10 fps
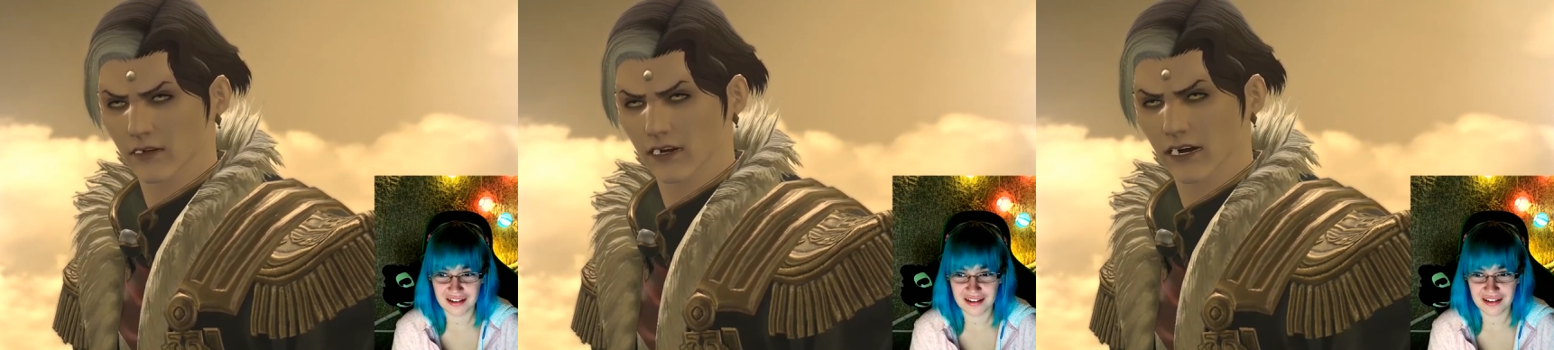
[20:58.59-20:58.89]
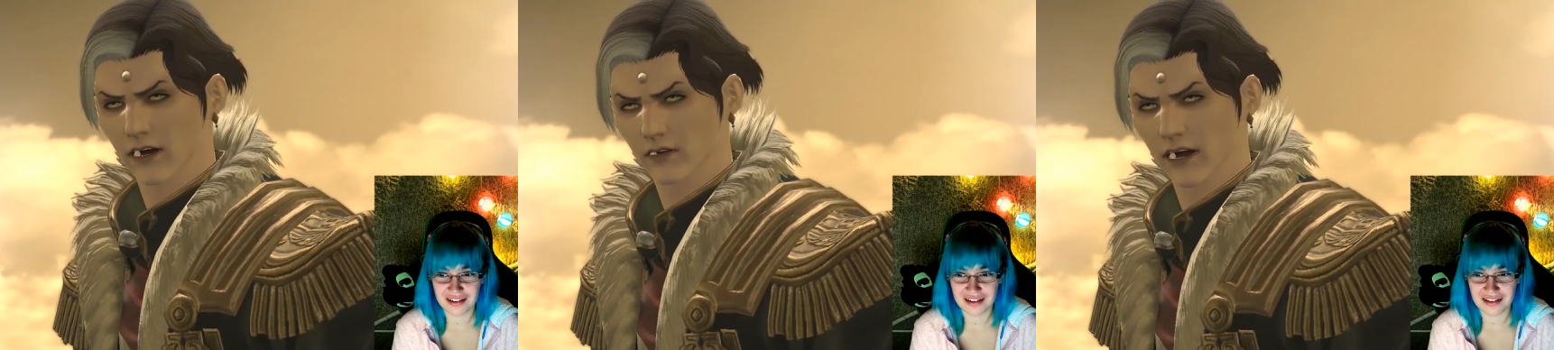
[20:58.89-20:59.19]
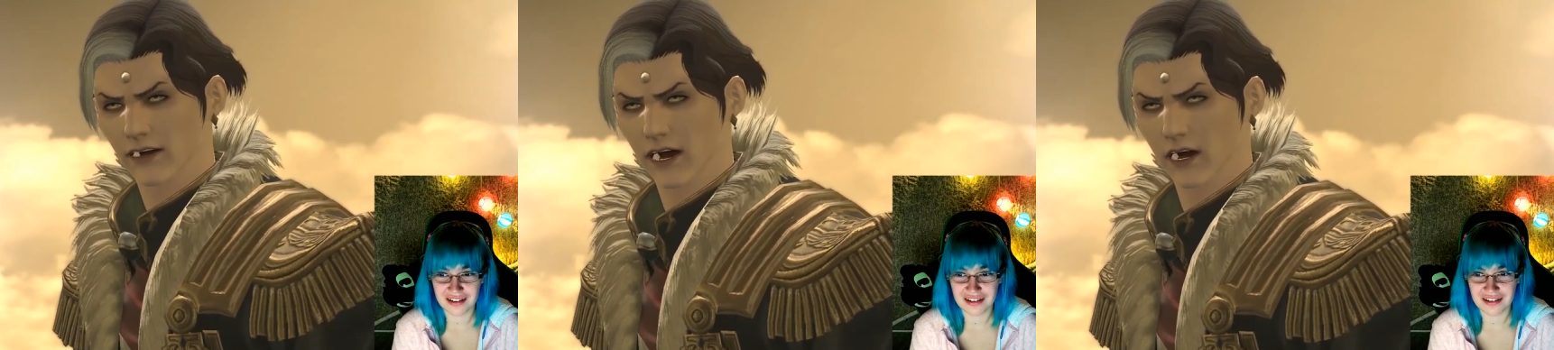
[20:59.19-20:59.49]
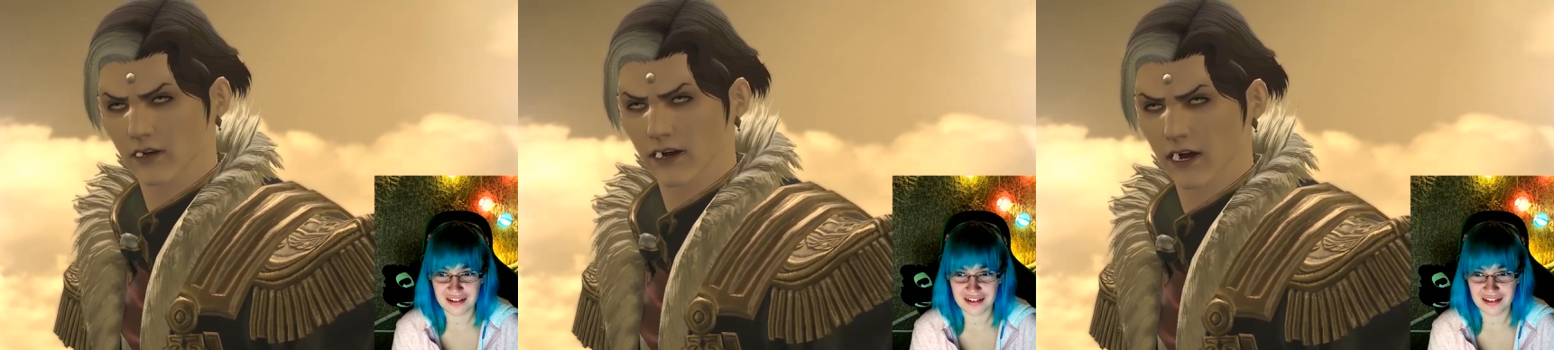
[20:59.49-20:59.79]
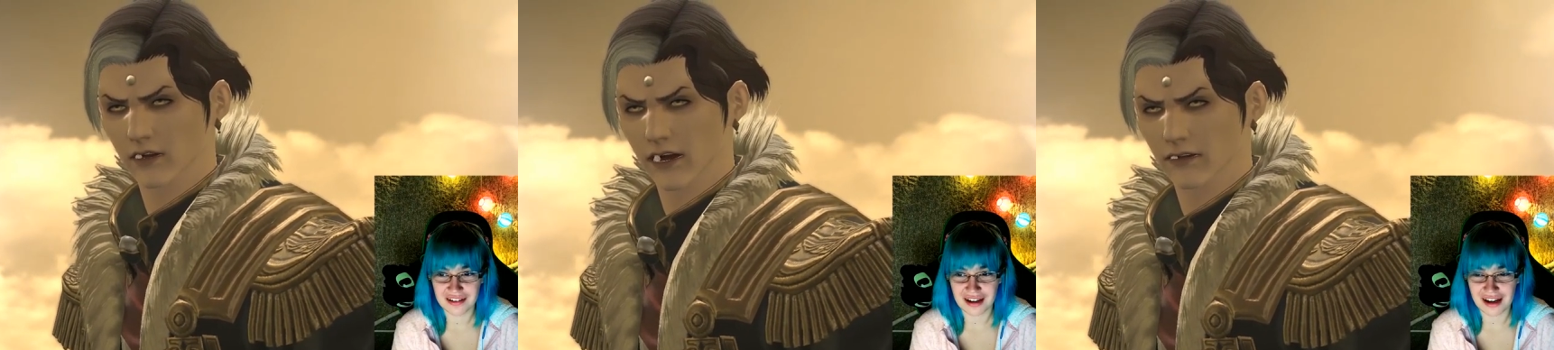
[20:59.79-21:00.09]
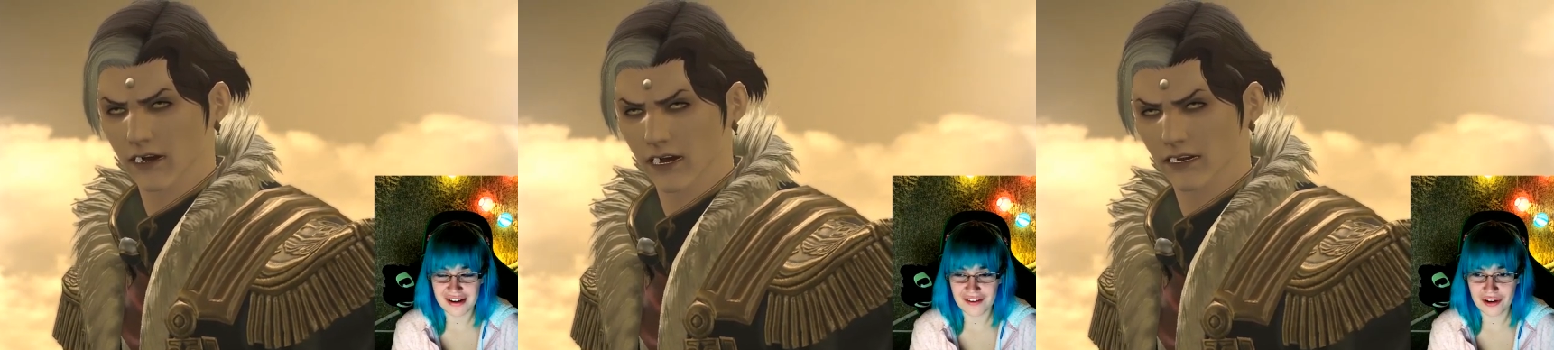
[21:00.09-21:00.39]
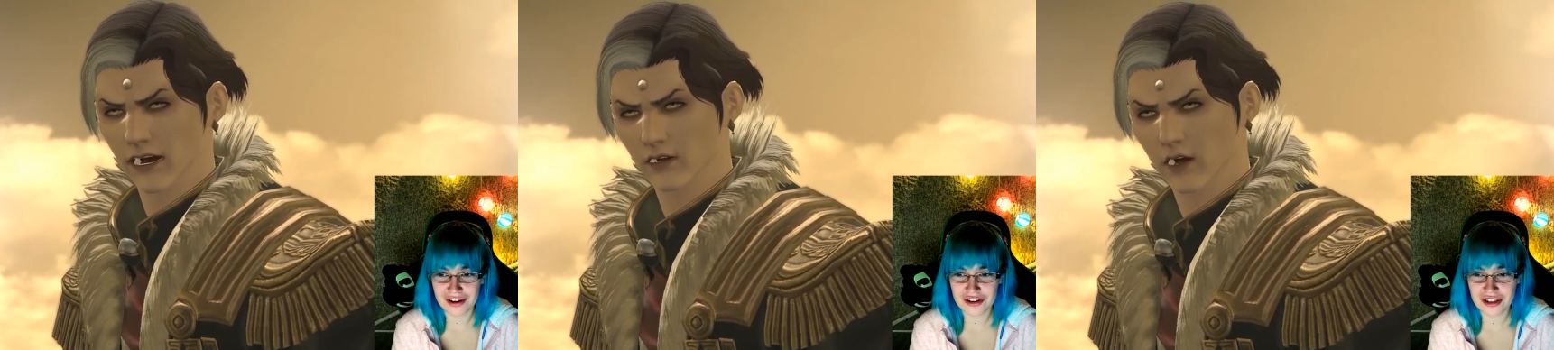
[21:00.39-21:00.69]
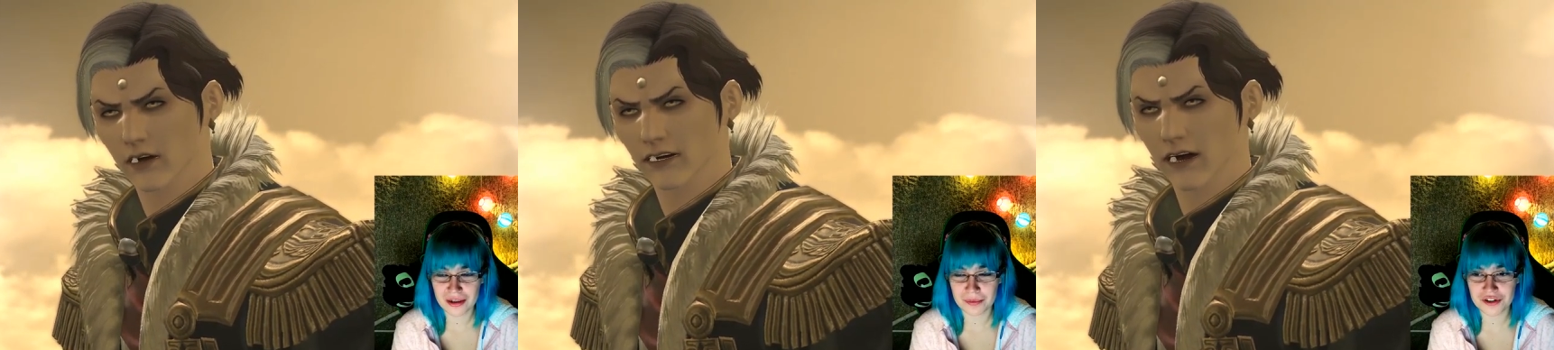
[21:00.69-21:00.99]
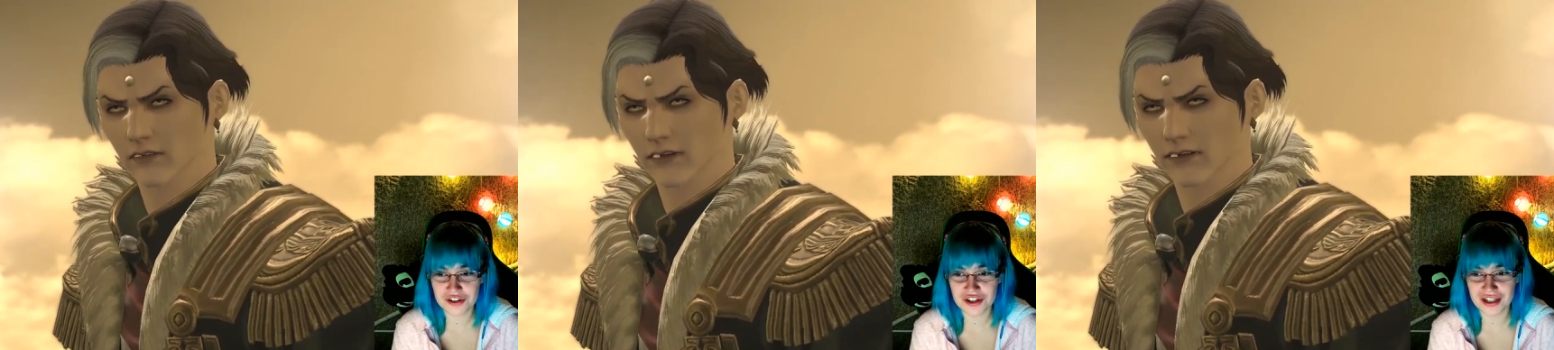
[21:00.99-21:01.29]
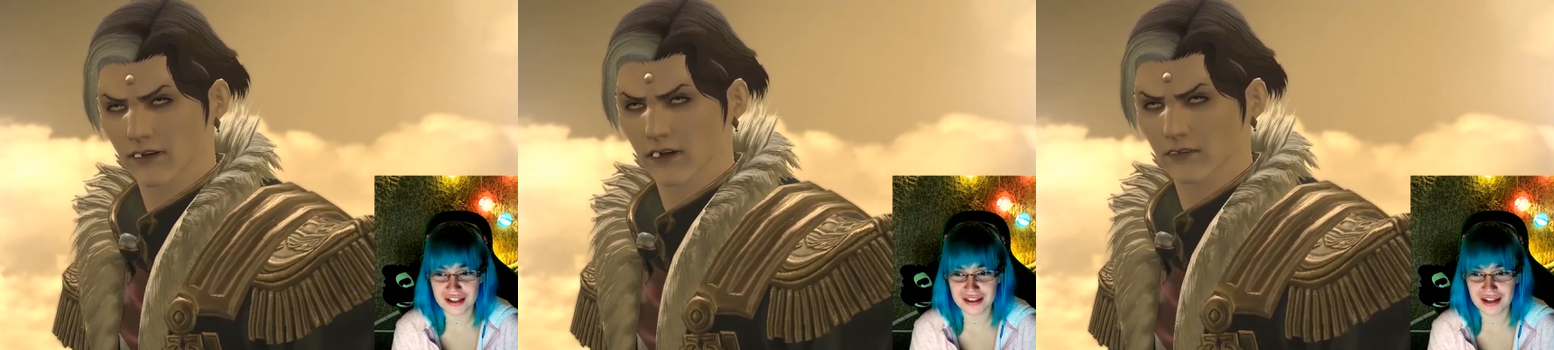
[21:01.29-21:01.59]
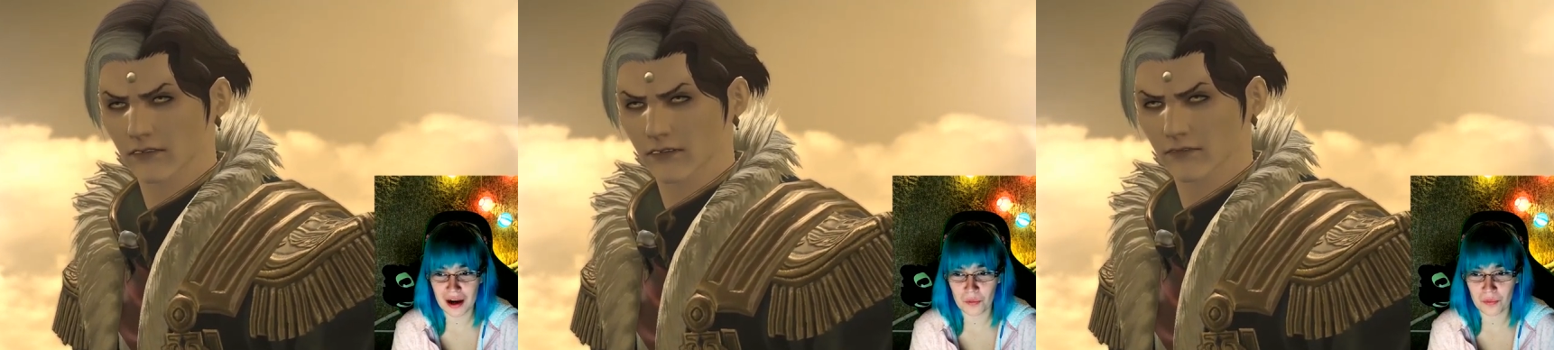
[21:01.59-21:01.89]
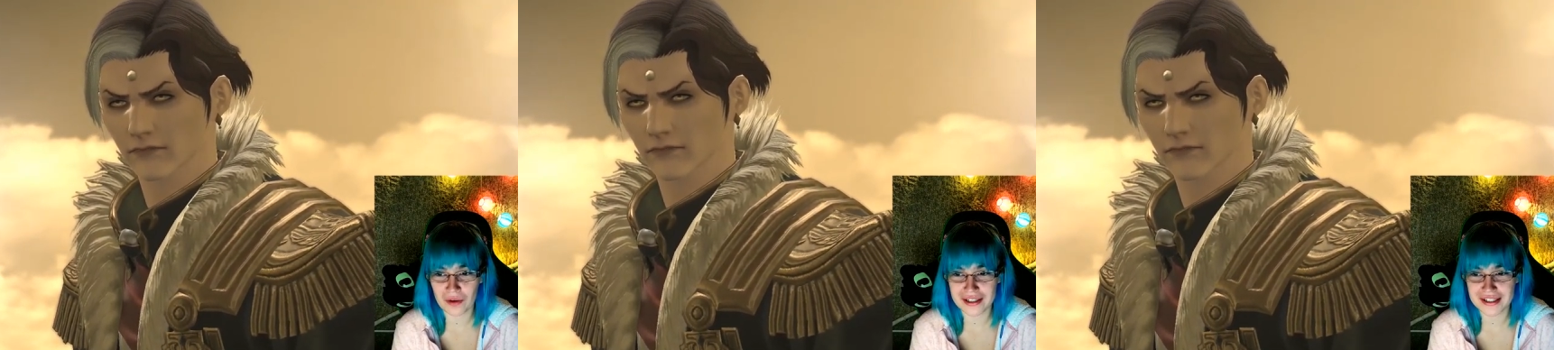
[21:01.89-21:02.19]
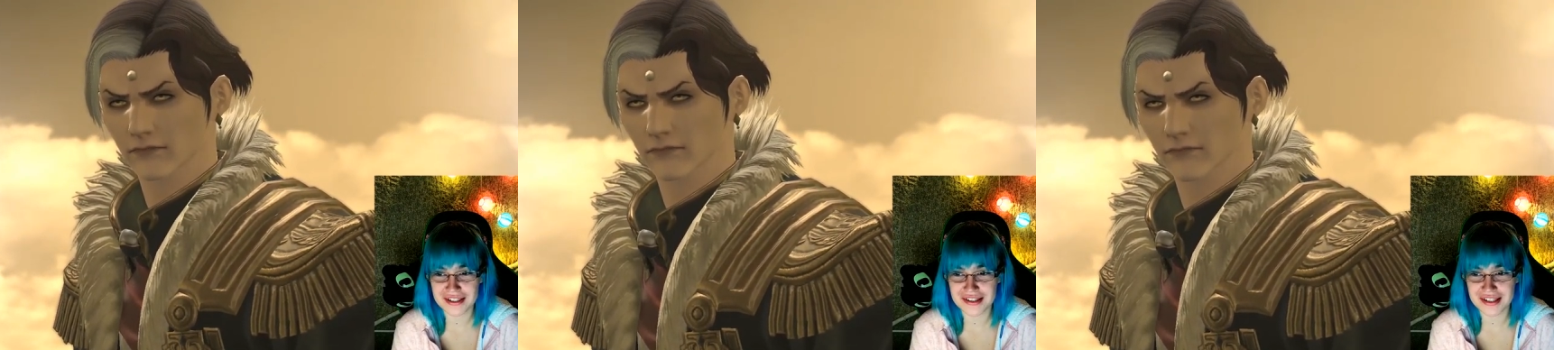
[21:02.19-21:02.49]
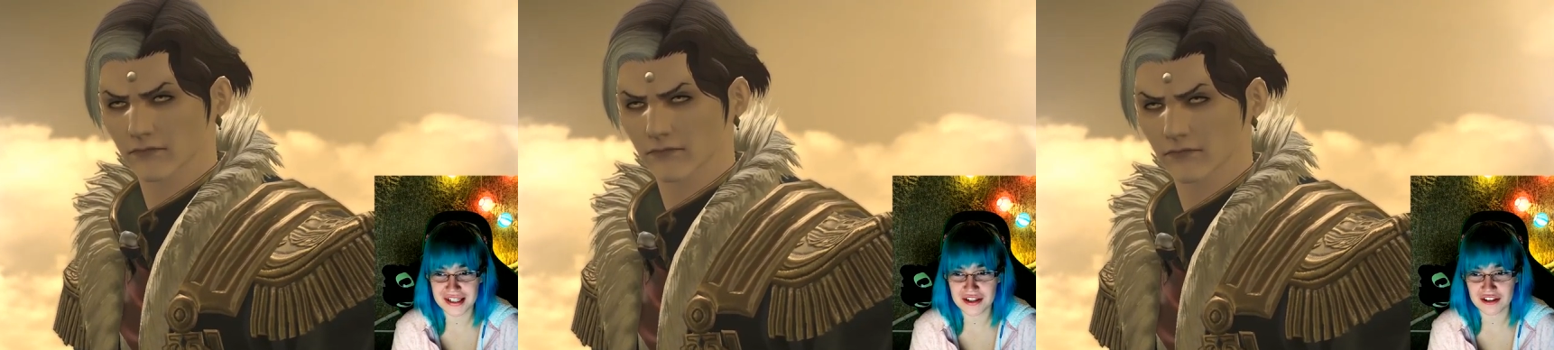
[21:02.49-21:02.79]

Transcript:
Speaker 1: You are unworthy.
Speaker 2: I never actually appreciated how white his teeth